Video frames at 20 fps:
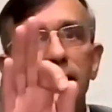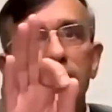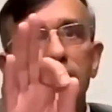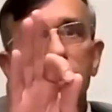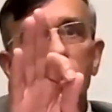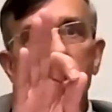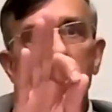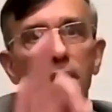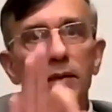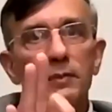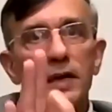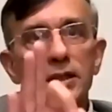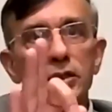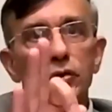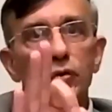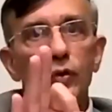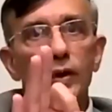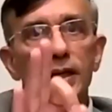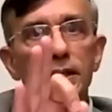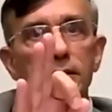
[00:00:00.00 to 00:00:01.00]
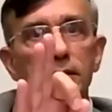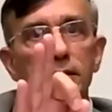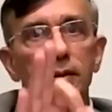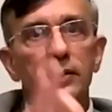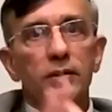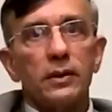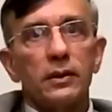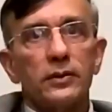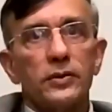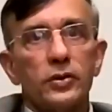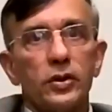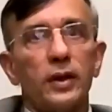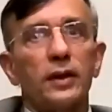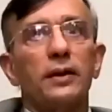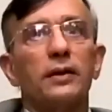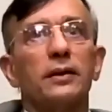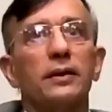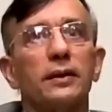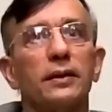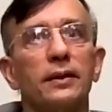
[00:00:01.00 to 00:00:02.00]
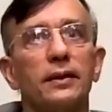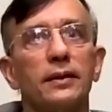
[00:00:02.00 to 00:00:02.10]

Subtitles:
thing that a lawyer must do is, sorry.